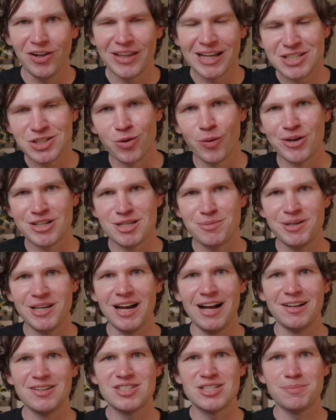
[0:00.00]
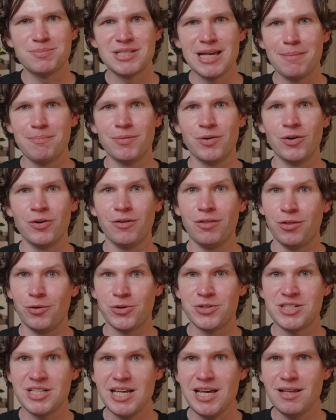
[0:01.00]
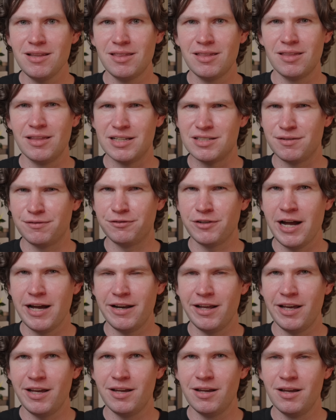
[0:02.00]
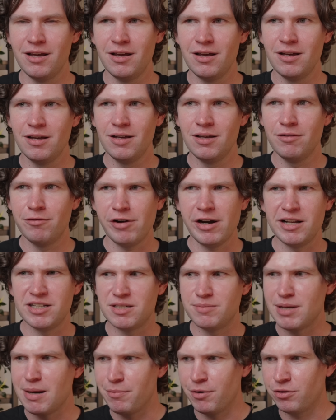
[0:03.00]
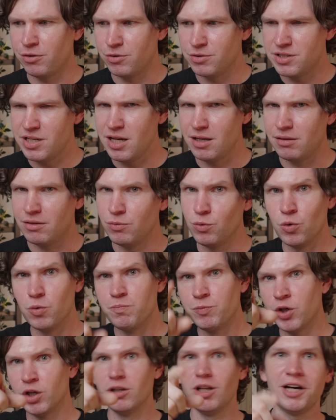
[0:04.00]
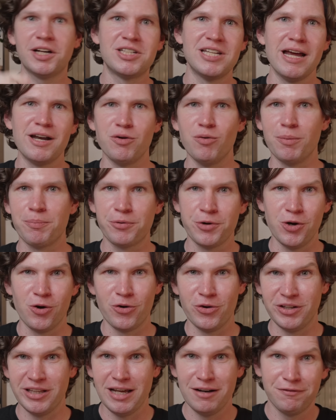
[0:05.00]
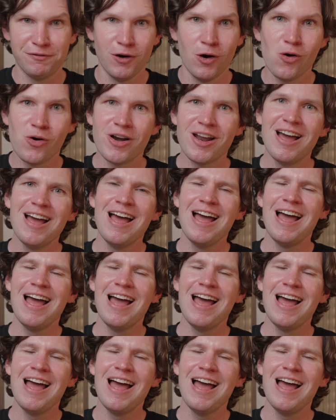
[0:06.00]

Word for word: That's going to be on September 13th. That's a Friday. Friday, September 13th. Ooh, good luck to anyone pre-ordering that phone.